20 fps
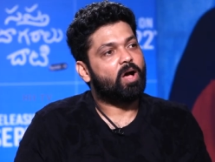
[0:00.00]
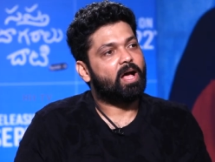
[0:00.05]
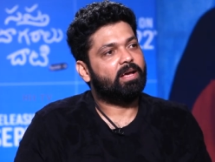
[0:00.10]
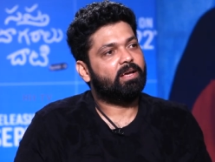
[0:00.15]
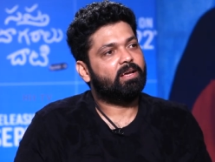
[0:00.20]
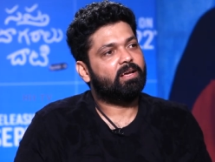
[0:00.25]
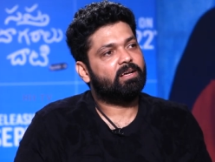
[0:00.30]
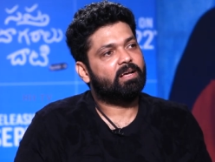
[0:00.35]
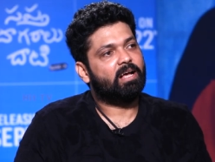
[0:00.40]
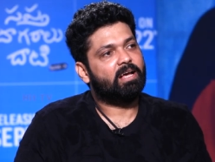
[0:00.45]

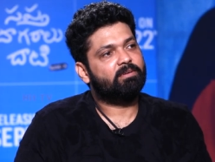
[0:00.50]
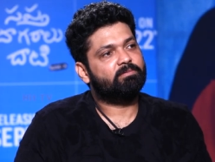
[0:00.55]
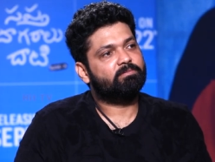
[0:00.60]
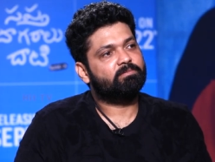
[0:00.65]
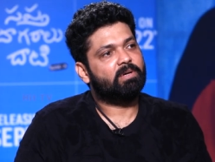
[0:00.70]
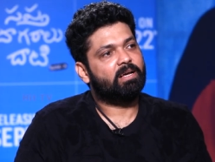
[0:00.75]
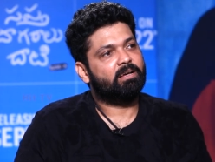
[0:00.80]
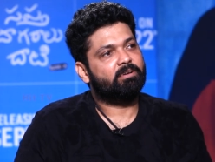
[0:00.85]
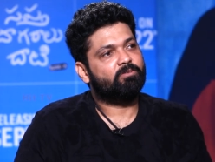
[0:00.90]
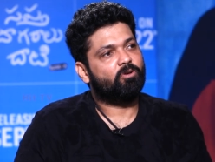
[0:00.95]
I I am
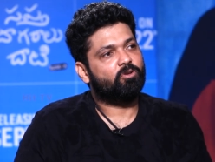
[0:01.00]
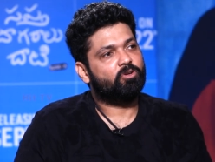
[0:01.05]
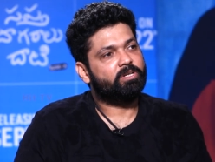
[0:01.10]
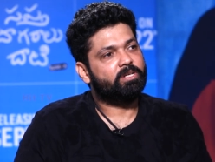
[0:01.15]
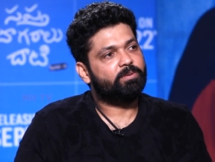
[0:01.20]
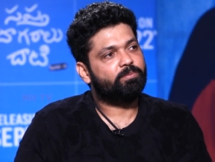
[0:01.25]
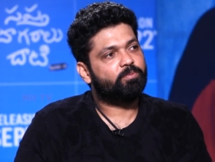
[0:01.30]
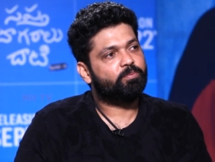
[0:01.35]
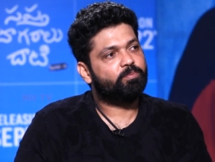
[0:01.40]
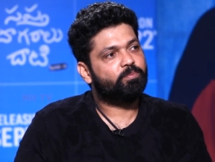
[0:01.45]
I have
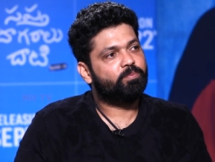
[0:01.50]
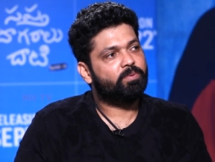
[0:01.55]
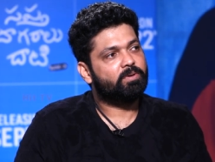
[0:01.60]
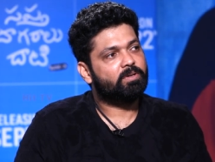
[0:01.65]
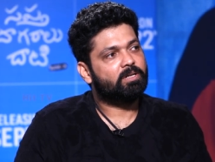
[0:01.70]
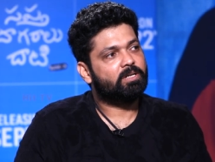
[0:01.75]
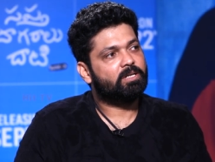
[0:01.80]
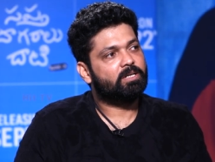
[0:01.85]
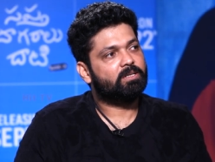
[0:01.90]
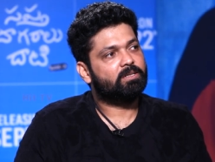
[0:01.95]
already
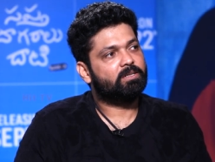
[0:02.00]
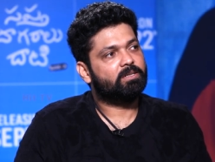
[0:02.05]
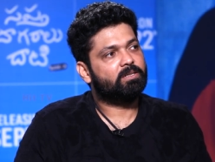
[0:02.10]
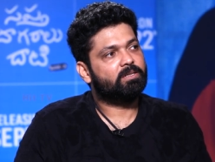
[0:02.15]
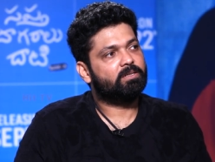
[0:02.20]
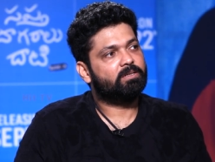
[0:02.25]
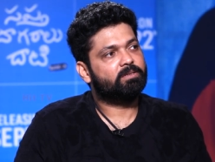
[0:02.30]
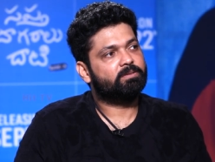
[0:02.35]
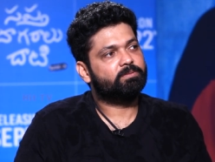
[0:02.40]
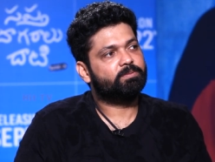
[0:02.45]

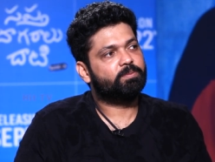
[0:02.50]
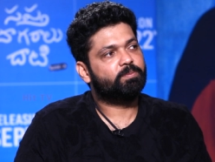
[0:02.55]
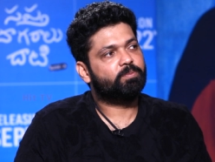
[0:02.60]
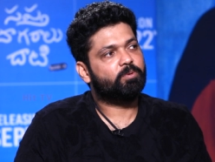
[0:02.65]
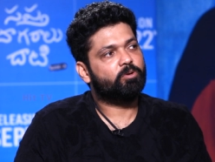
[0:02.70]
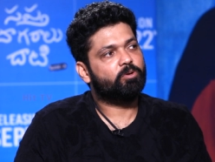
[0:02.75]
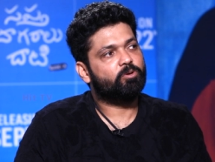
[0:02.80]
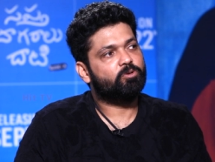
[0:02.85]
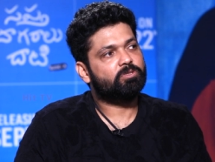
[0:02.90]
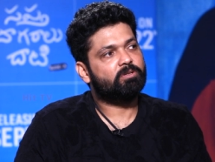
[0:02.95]
uh,
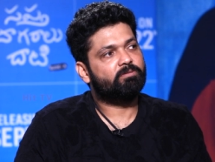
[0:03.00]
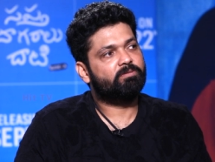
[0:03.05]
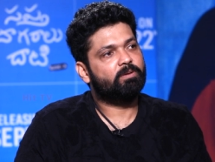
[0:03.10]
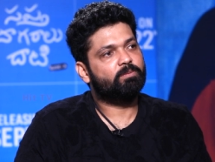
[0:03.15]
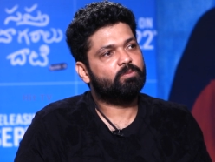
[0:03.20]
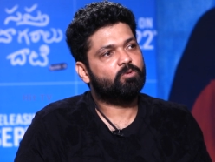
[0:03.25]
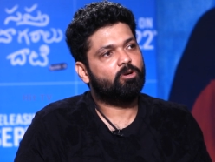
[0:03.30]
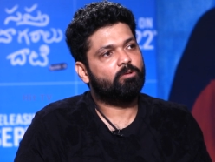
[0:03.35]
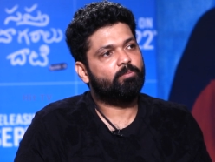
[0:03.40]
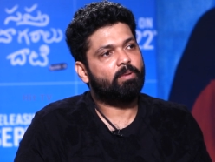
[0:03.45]
produced a
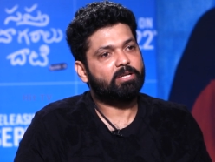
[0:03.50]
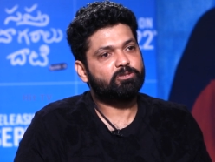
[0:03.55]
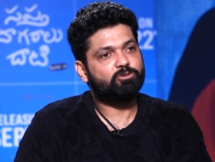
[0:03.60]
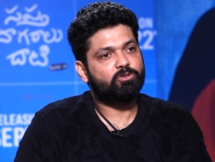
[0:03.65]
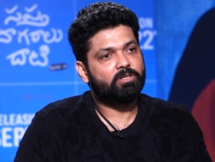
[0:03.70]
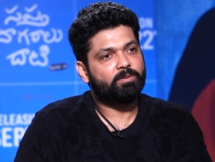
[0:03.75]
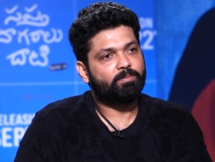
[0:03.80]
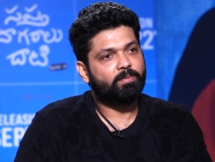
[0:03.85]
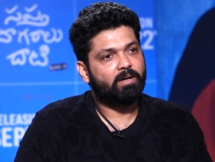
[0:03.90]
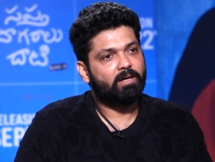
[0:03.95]
film called
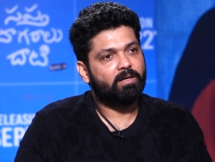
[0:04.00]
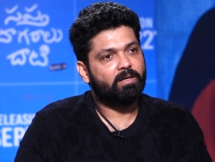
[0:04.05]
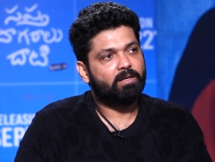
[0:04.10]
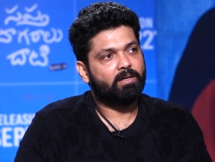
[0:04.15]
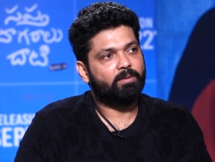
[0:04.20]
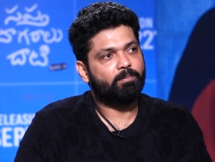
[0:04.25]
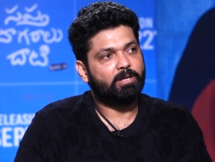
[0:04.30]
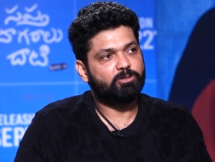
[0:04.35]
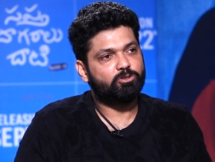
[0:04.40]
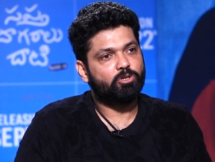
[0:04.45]
Bachelor uh,
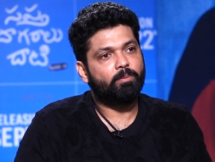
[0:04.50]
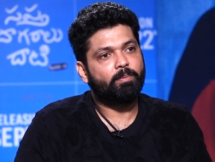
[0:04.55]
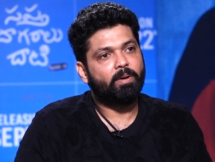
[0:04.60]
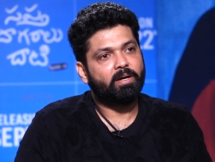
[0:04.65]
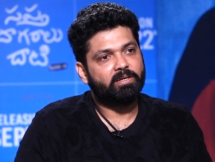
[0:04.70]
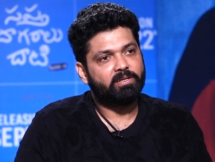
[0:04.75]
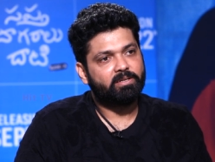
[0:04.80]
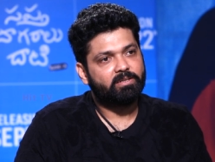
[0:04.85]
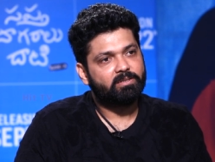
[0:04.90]
Bachelor Party.